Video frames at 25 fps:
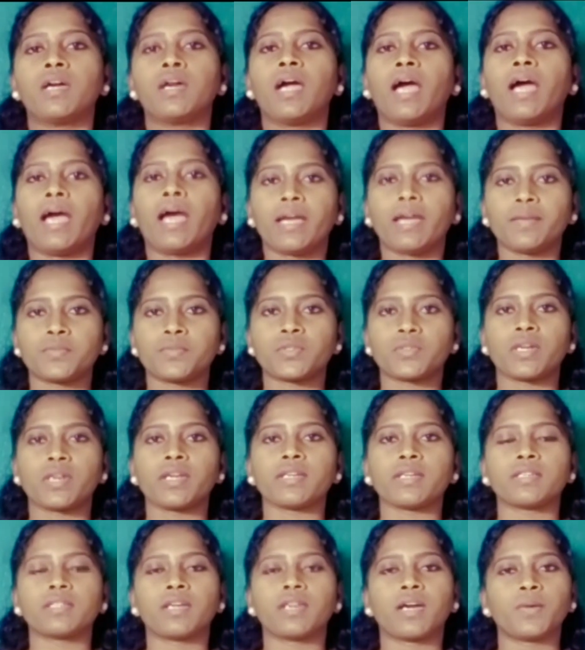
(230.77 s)
abstract
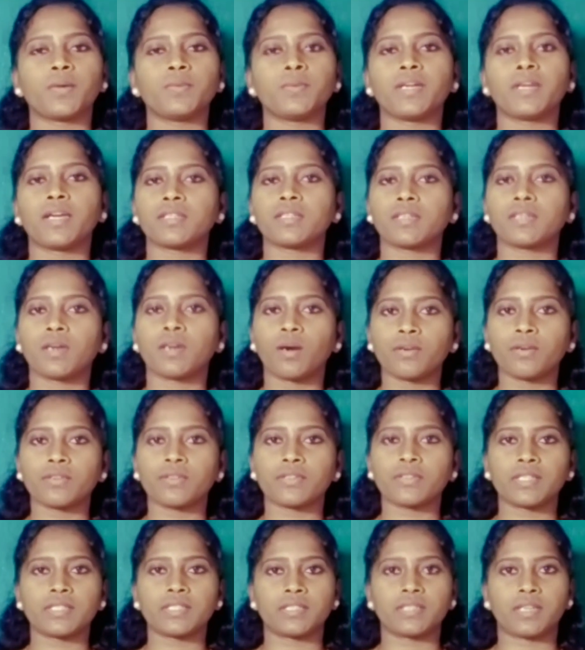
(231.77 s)
noun and
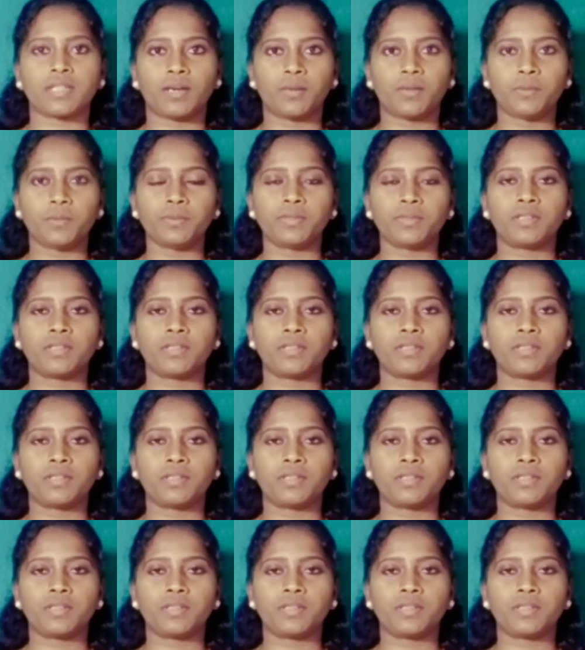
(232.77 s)
concrete noun